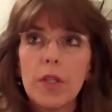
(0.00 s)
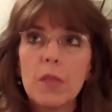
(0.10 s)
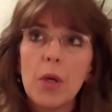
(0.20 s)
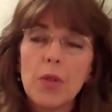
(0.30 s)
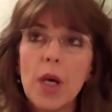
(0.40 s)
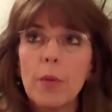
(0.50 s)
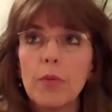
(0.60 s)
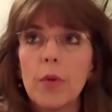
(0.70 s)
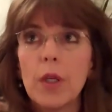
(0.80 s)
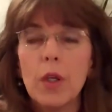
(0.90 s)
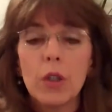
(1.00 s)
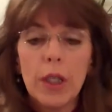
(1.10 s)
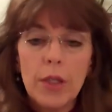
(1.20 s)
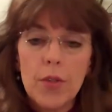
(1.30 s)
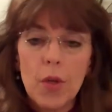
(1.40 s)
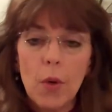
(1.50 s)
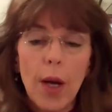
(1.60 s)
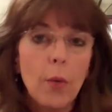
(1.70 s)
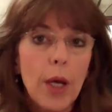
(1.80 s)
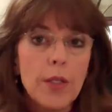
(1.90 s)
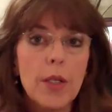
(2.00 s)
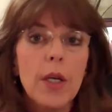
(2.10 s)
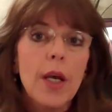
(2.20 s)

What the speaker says: it's about time for the yearly, so I went,